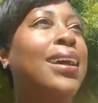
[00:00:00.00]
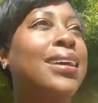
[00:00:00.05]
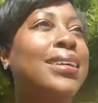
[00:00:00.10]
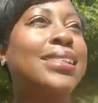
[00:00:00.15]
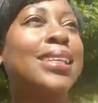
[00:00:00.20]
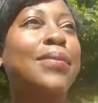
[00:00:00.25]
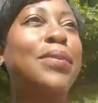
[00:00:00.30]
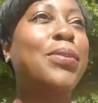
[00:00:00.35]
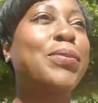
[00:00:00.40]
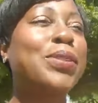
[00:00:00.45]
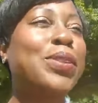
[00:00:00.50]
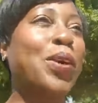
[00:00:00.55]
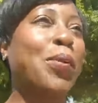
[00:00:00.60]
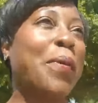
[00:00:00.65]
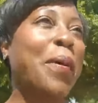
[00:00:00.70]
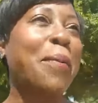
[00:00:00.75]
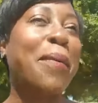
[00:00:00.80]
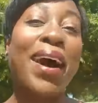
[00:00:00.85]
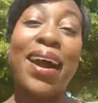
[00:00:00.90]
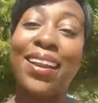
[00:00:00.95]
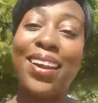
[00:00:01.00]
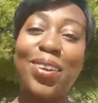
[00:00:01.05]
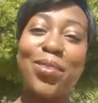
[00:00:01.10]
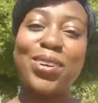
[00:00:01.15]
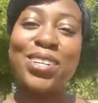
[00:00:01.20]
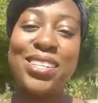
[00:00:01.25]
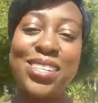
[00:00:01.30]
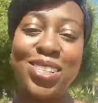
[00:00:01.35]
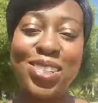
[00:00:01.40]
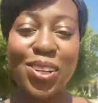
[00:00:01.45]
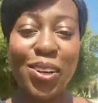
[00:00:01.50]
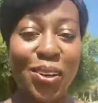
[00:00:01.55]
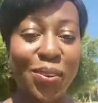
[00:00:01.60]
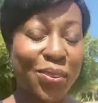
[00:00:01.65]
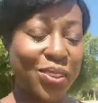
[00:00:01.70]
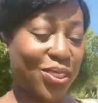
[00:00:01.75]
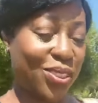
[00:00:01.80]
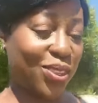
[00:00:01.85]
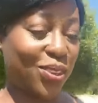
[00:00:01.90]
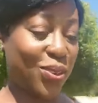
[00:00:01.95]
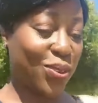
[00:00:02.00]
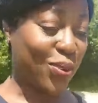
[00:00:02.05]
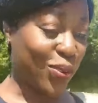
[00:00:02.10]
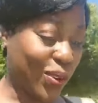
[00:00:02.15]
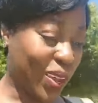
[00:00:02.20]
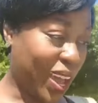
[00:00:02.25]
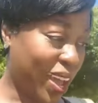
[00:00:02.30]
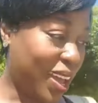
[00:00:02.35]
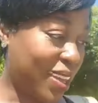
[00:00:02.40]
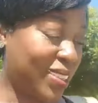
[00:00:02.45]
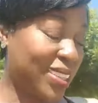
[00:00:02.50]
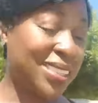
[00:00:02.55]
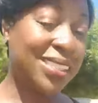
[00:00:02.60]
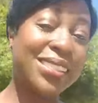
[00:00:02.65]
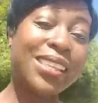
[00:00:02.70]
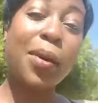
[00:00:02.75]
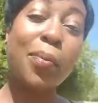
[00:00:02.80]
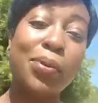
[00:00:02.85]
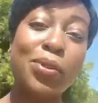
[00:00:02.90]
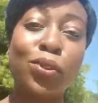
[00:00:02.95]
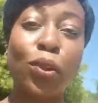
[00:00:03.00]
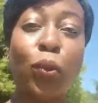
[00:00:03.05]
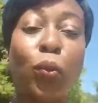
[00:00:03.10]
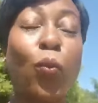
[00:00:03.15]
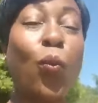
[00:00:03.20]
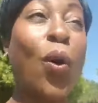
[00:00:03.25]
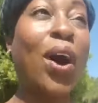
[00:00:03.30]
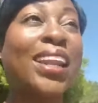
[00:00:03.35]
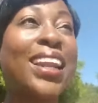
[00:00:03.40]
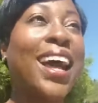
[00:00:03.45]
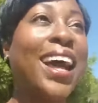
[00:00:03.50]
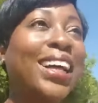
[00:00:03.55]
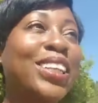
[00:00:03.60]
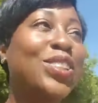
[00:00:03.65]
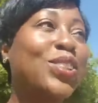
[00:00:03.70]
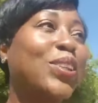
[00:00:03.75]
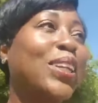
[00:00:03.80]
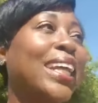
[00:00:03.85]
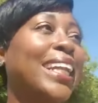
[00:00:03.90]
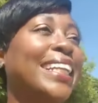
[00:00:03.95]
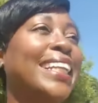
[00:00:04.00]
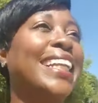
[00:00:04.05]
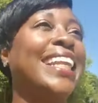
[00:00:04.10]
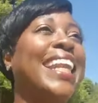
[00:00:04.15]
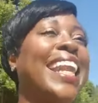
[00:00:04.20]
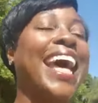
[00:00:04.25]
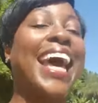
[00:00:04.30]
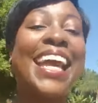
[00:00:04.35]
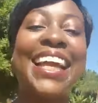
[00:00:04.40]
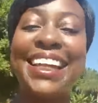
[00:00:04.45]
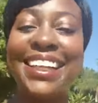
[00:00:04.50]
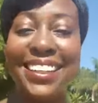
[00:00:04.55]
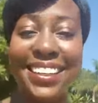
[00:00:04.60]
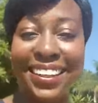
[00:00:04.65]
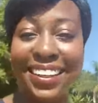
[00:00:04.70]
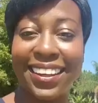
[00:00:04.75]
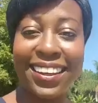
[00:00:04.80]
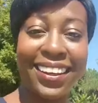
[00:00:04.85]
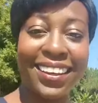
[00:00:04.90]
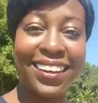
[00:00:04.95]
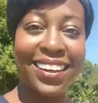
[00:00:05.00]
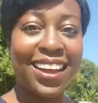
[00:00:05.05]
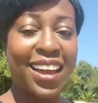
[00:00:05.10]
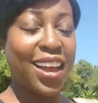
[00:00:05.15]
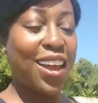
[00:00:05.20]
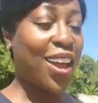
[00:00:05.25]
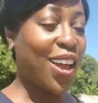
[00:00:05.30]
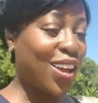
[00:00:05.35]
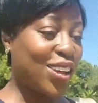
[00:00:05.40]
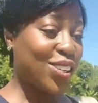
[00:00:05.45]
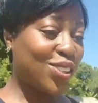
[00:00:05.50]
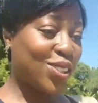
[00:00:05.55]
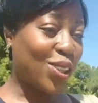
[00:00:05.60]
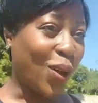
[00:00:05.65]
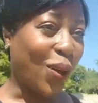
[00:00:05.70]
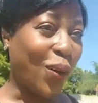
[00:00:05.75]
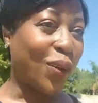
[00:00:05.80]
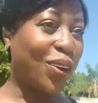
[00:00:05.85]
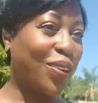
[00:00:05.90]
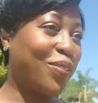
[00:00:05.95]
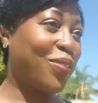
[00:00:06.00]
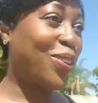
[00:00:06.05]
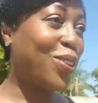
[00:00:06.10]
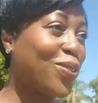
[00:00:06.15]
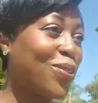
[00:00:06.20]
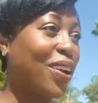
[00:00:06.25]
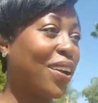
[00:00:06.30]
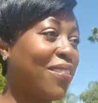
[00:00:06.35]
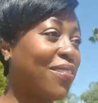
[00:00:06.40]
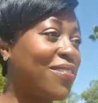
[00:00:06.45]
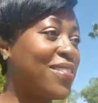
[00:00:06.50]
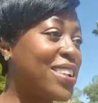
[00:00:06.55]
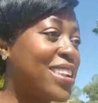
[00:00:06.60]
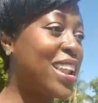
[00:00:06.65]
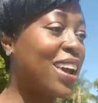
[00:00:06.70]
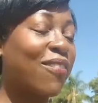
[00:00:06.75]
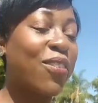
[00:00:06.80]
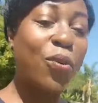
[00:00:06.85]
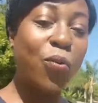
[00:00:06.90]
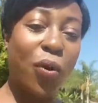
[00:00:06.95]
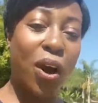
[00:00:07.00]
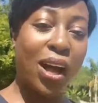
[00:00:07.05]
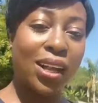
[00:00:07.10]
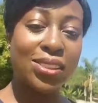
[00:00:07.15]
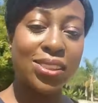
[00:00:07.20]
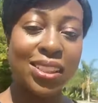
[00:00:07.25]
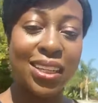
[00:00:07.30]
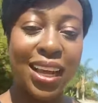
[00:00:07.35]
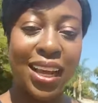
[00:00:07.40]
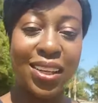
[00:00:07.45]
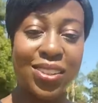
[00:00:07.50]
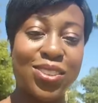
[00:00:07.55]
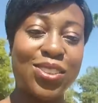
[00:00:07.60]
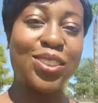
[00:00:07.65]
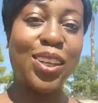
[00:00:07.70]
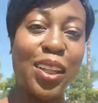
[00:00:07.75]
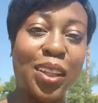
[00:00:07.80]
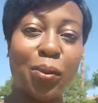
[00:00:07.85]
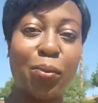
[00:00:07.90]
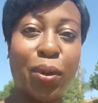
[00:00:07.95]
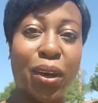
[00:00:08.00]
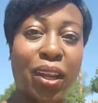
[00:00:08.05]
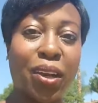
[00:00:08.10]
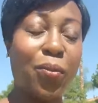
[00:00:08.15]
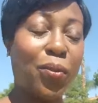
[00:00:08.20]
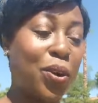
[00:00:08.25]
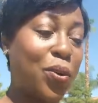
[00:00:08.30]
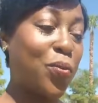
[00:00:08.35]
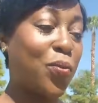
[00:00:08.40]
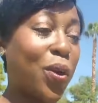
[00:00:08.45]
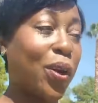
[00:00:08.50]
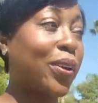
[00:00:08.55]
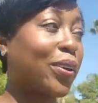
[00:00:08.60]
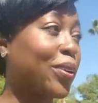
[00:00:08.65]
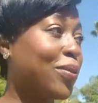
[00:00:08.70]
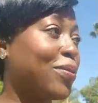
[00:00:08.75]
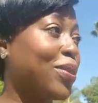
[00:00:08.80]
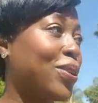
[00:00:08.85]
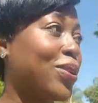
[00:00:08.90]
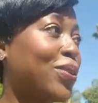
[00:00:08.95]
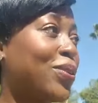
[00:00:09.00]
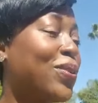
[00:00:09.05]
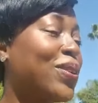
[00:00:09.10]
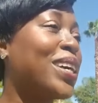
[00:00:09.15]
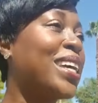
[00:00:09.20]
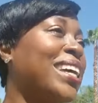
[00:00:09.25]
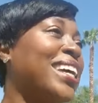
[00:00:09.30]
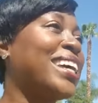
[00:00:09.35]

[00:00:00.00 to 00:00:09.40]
something was on my mind and I wanted to share with you. Uh, this is episode 190 so if you have never watched an Actor's Daily Bread, I want to welcome you.